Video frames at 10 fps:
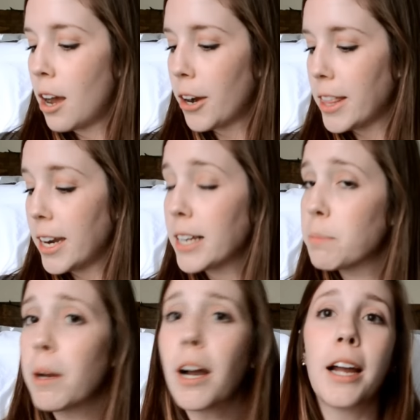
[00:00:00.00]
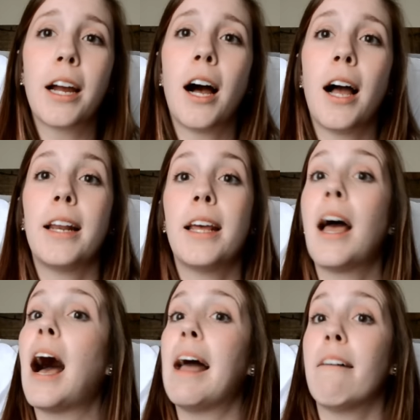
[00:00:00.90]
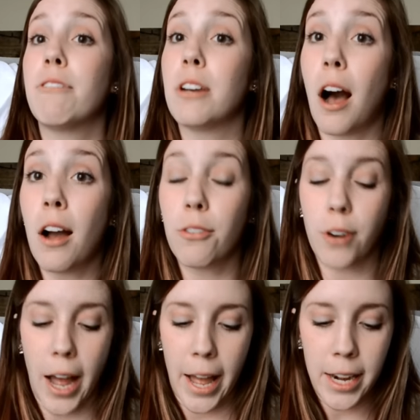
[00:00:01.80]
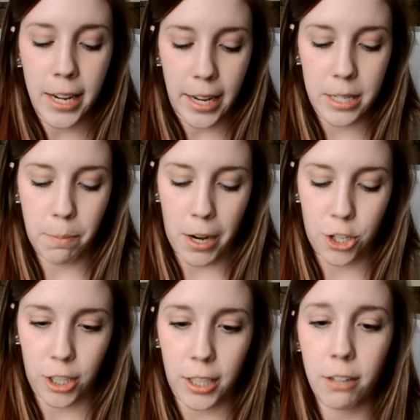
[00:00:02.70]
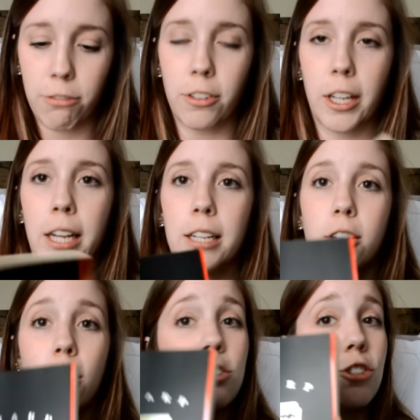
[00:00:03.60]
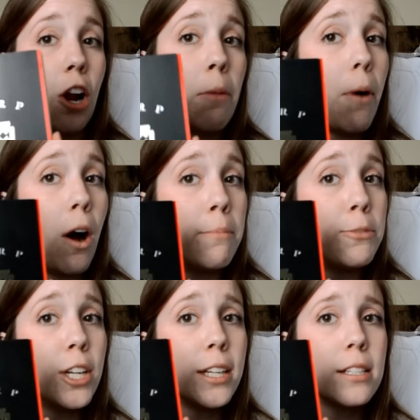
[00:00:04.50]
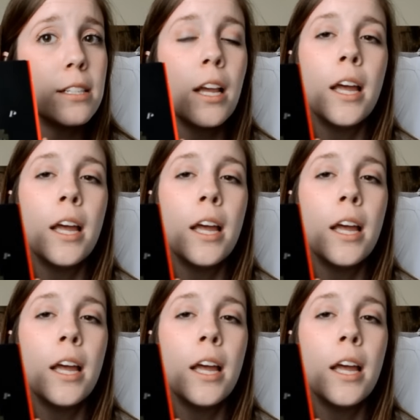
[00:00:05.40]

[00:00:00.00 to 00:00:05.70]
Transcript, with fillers: Okay, the next book I got, I have not read. It's by Gillian Flynn. It's called Sharp Objects.